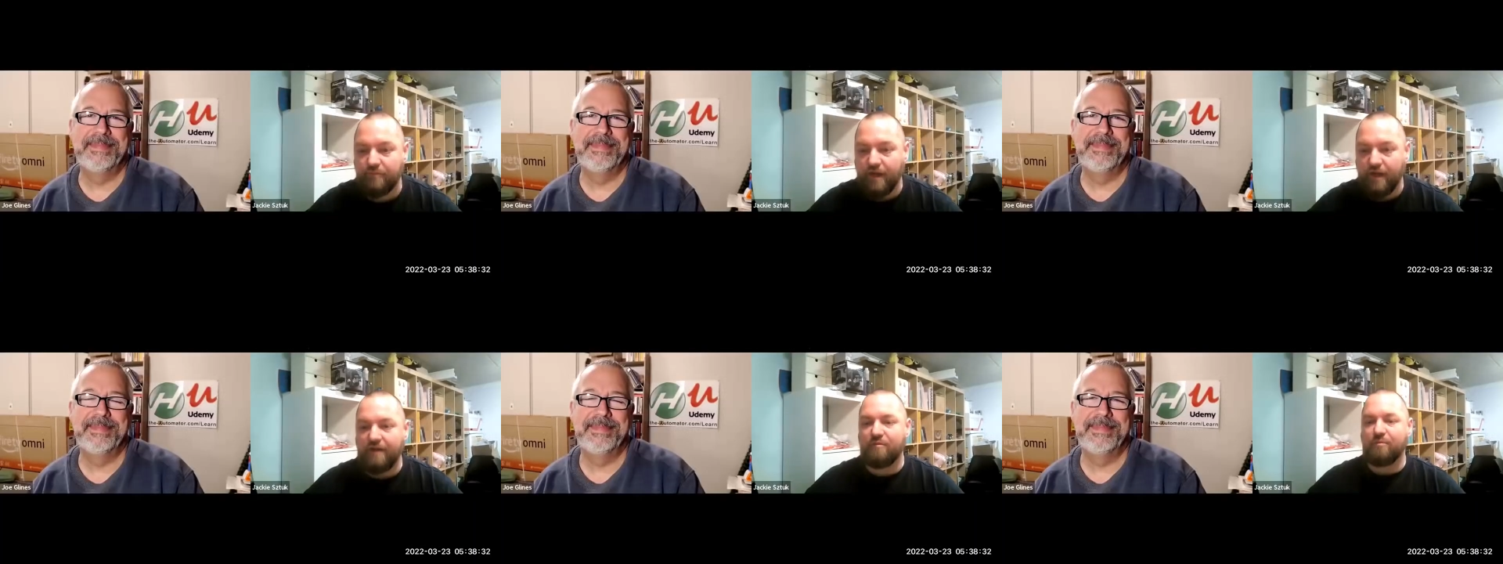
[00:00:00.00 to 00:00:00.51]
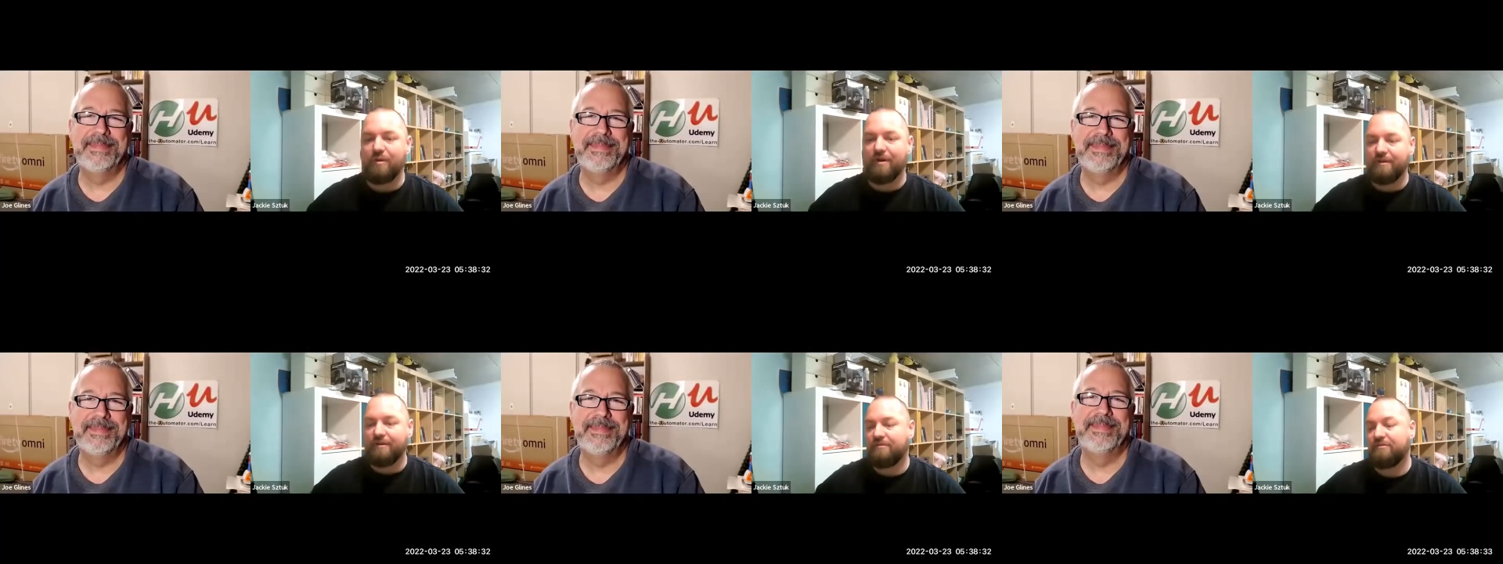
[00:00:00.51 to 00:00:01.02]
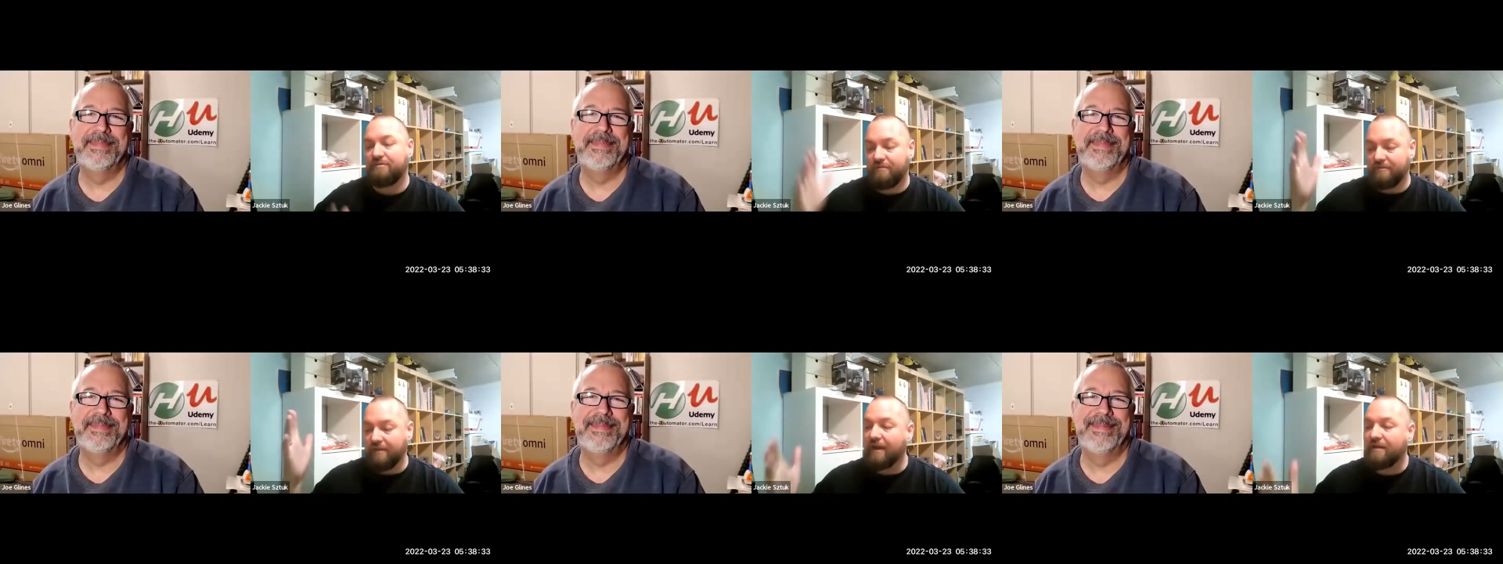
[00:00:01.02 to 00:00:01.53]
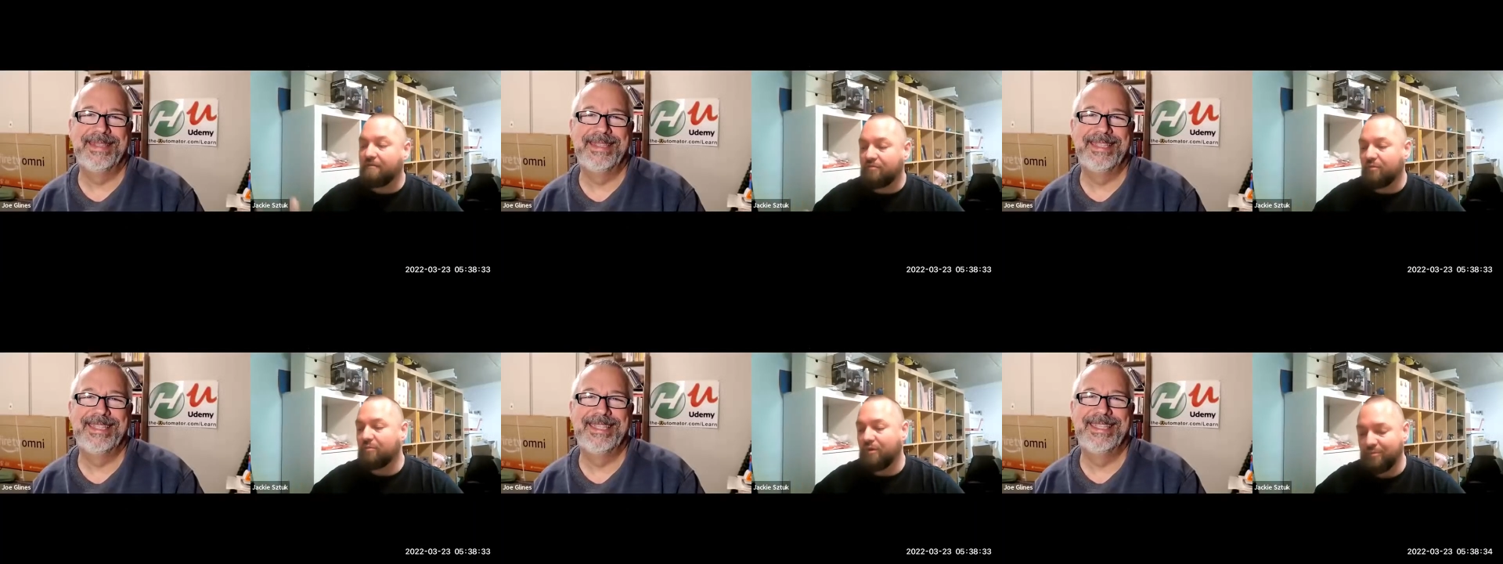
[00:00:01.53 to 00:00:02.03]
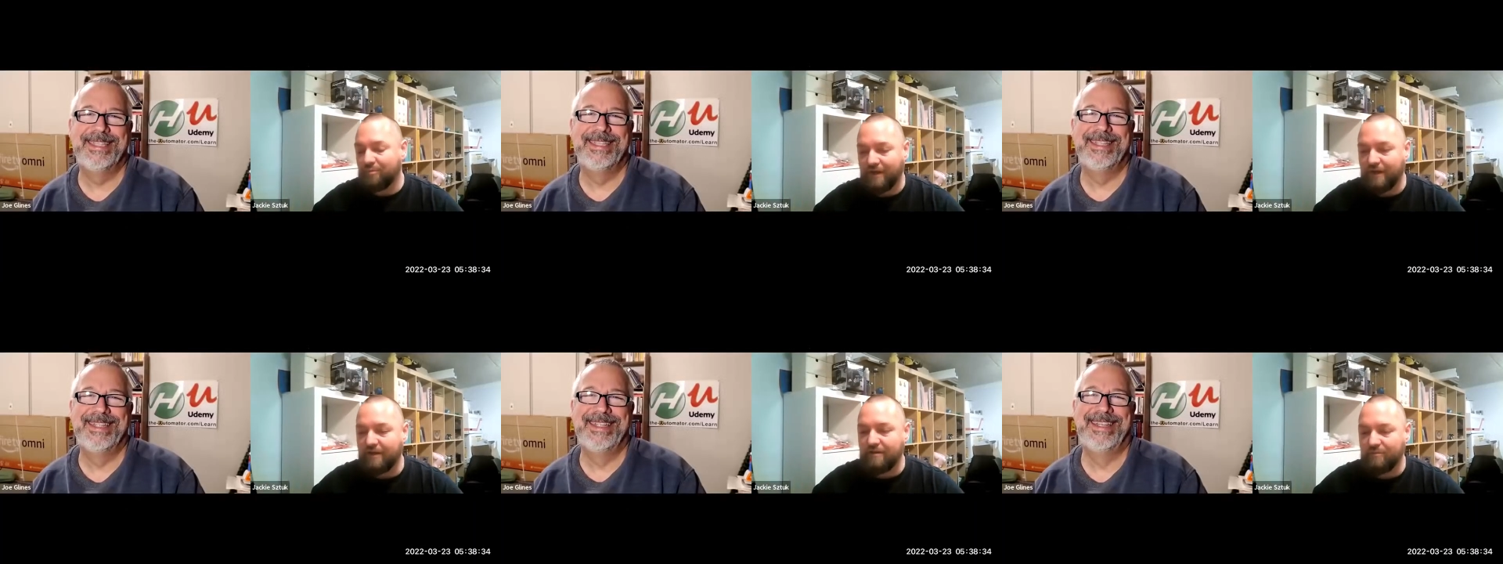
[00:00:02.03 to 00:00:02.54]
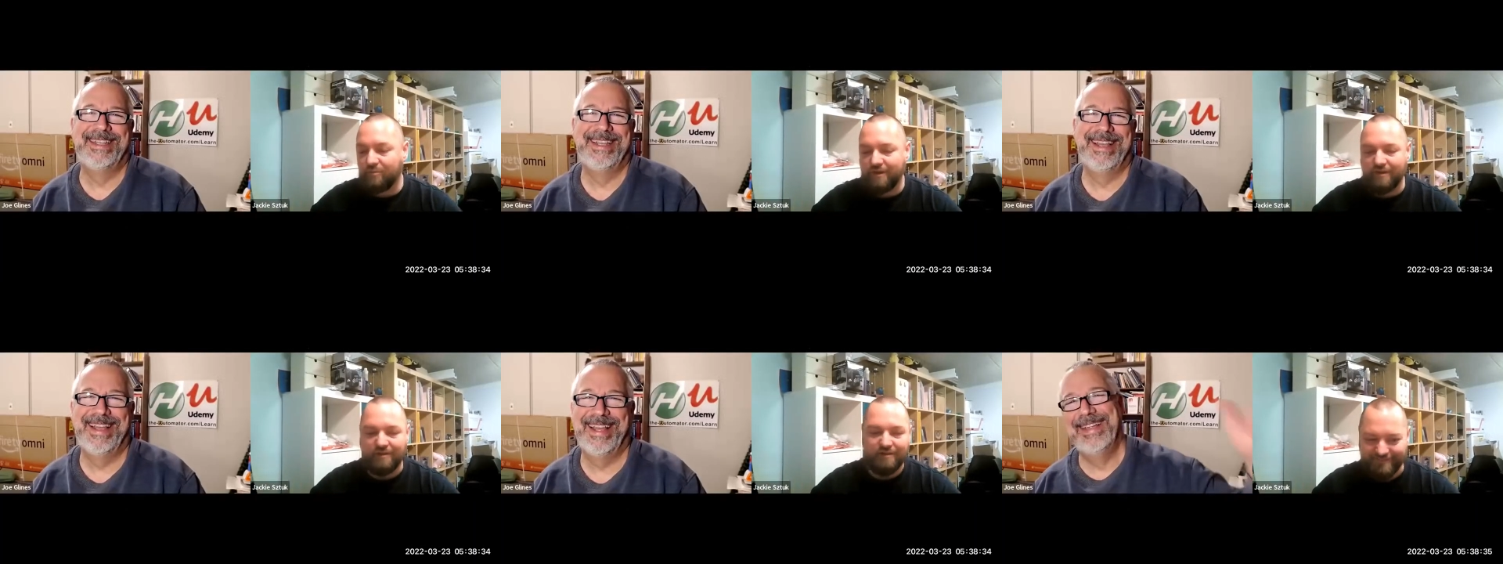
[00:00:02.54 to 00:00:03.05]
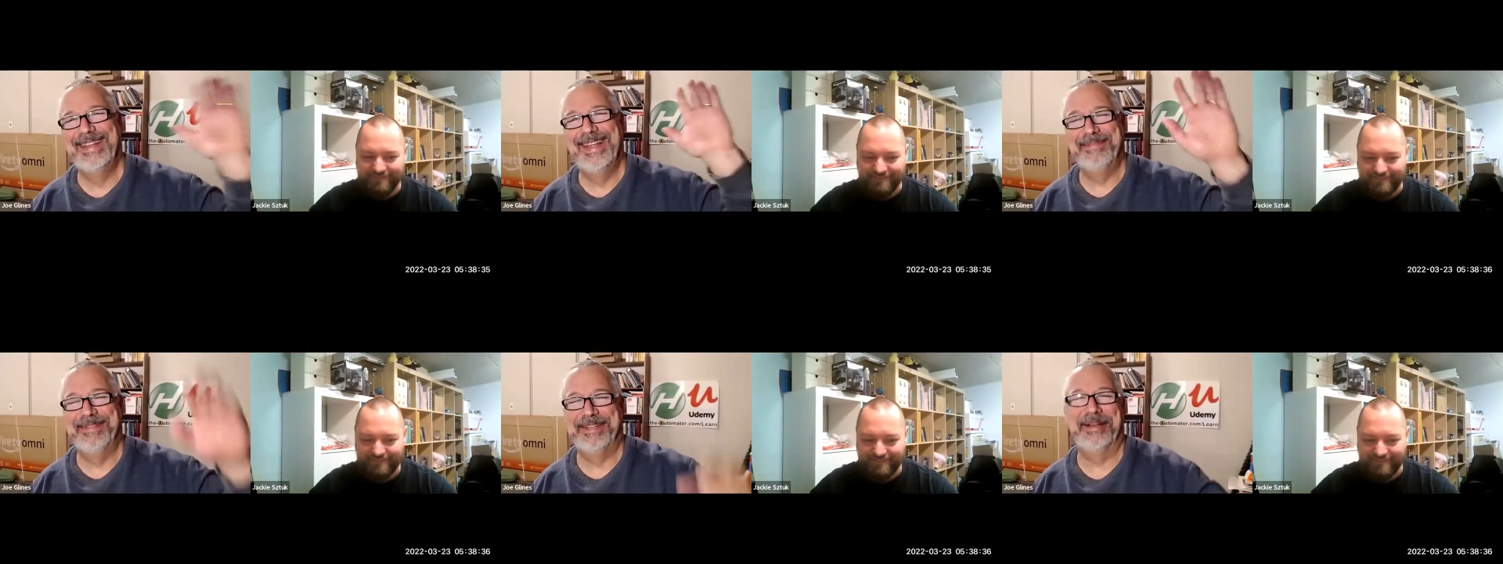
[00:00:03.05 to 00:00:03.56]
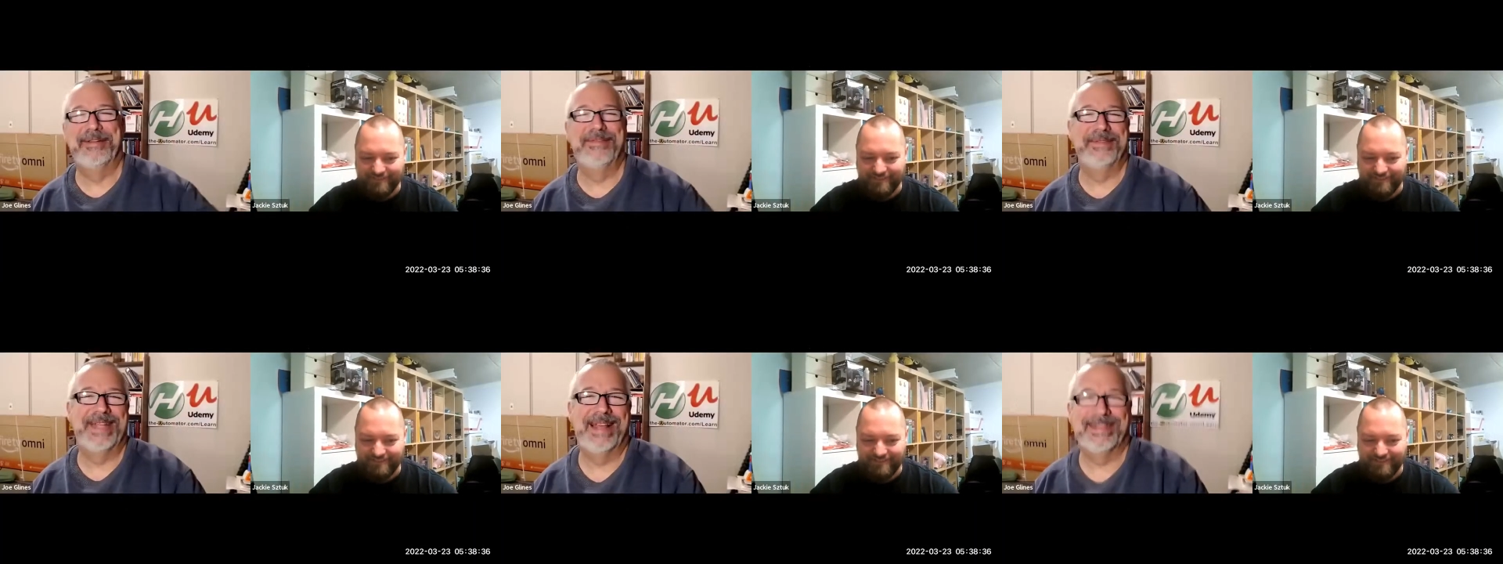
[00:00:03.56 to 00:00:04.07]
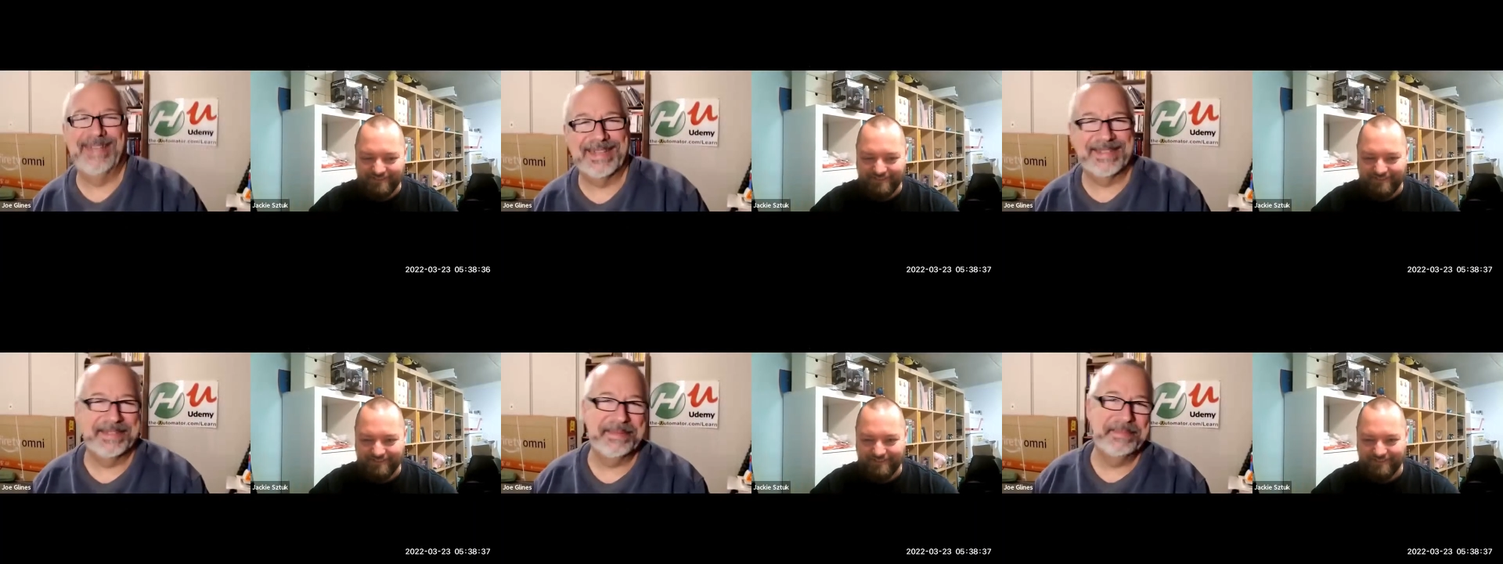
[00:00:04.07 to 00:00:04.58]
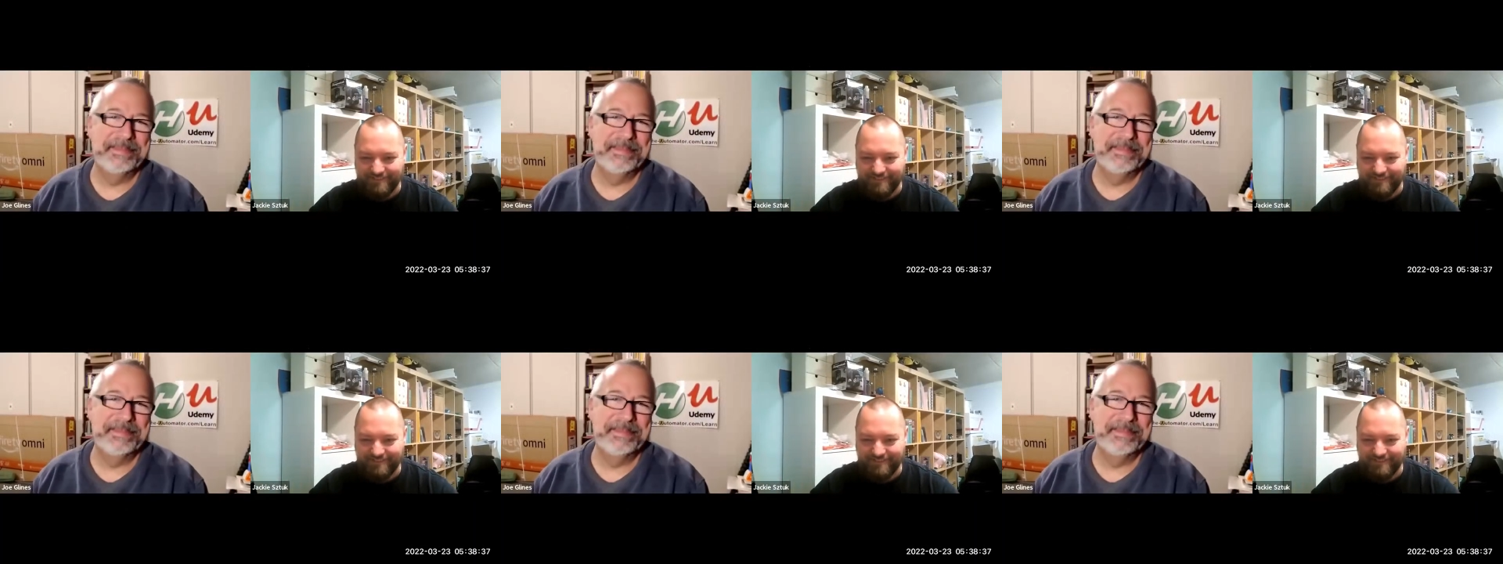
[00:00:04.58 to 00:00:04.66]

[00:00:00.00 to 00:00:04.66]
Speaker 1: Hey, everybody. It's Jackie from Copenhagen with... I'm Joe from Dallas, Texas.